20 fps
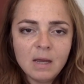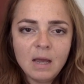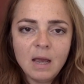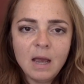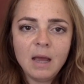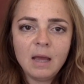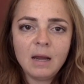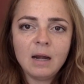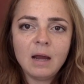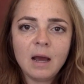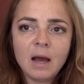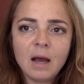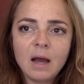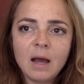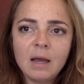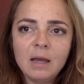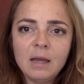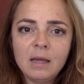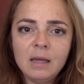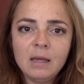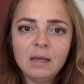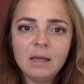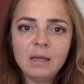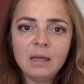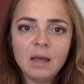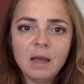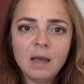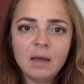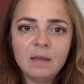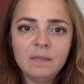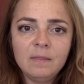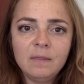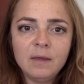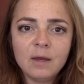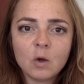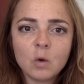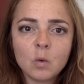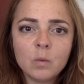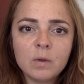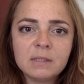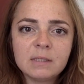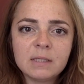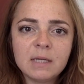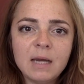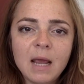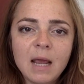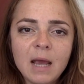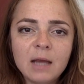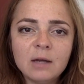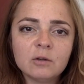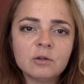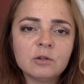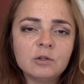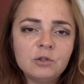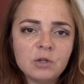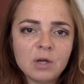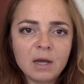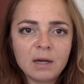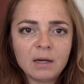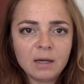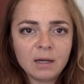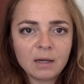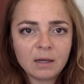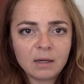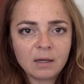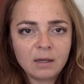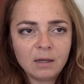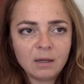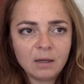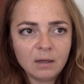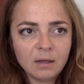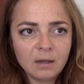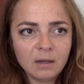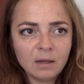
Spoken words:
And there was an energetic,